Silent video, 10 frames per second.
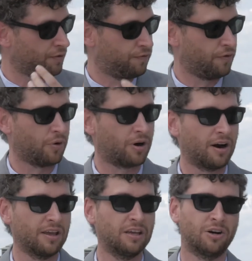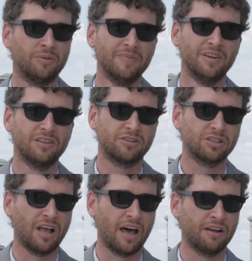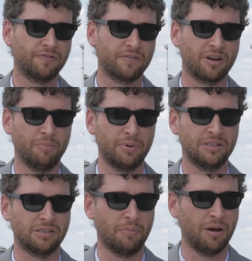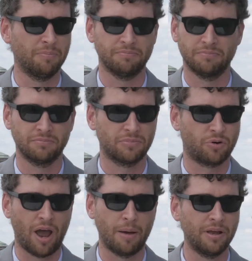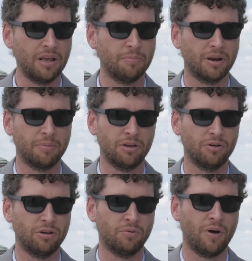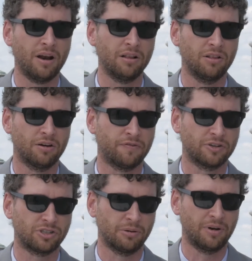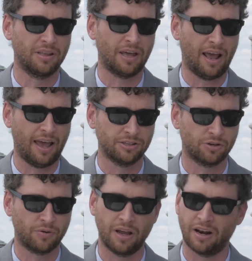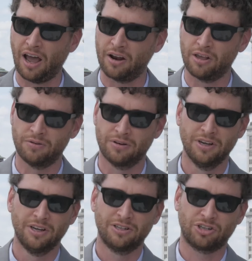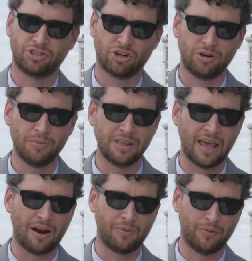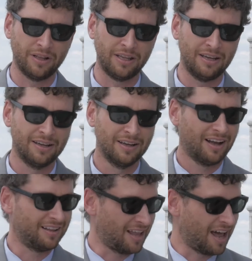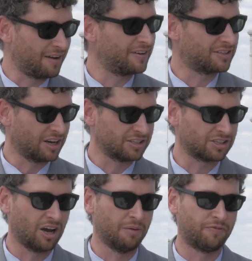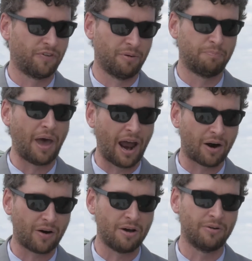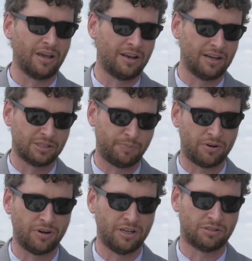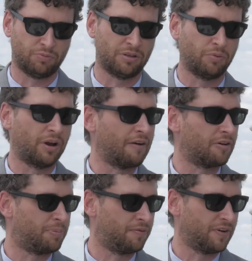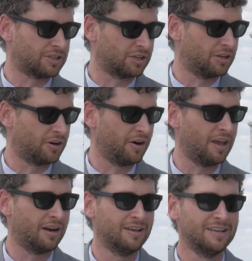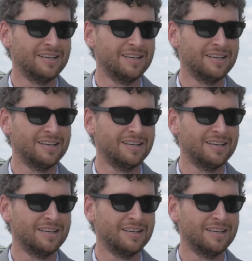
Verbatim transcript: for. You know, there's a lot of companies that might grab anybody, but you, you want to look for somebody that has grit. And how do you determine that? Really, a lot of it does come from background and experience with whatever profession they're in.